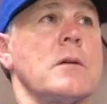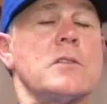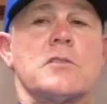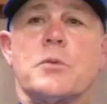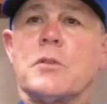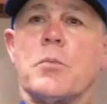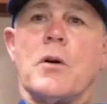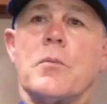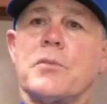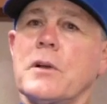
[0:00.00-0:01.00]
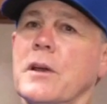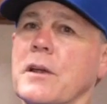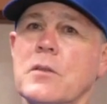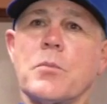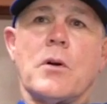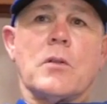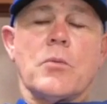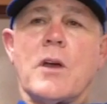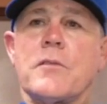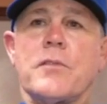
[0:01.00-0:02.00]
Just put the ball in play, hit the ball to
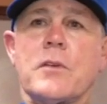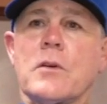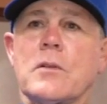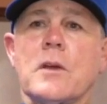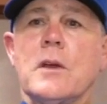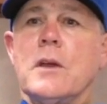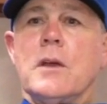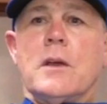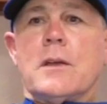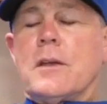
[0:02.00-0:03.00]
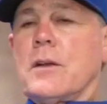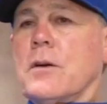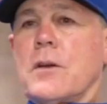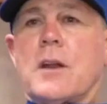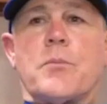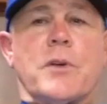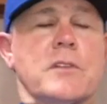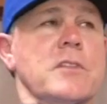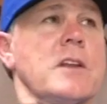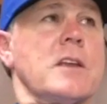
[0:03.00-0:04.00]
right field, got a
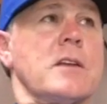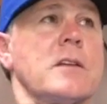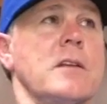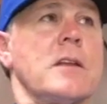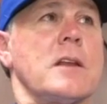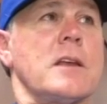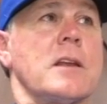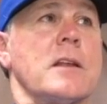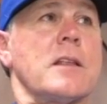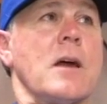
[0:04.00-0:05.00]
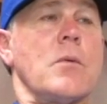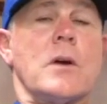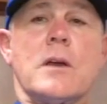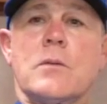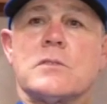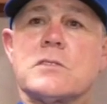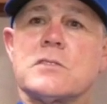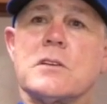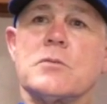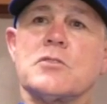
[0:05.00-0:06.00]
pitch that he could hit that way.
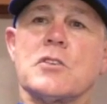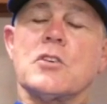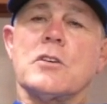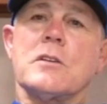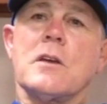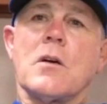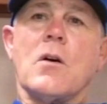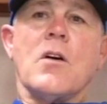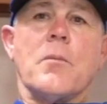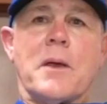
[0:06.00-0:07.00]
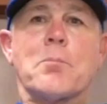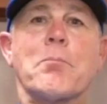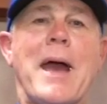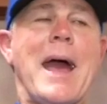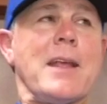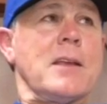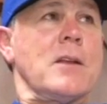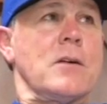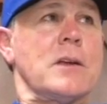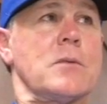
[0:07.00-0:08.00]
It was a good, calm at bat. He
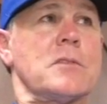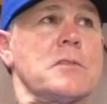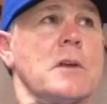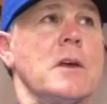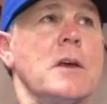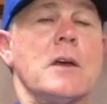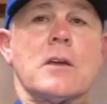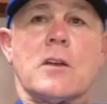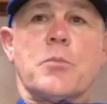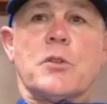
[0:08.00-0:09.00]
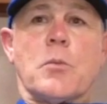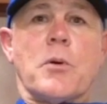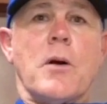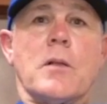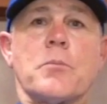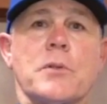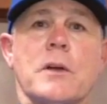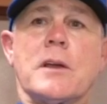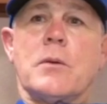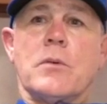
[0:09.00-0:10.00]
was going to put the ball in
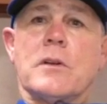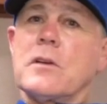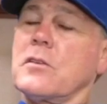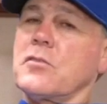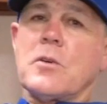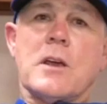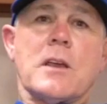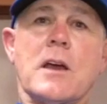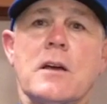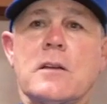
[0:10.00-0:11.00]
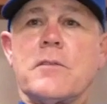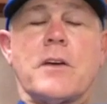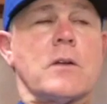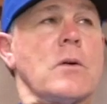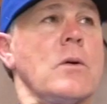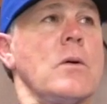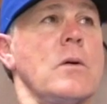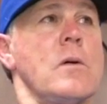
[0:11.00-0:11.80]
play, wasn't going to strike out, and he found a hole.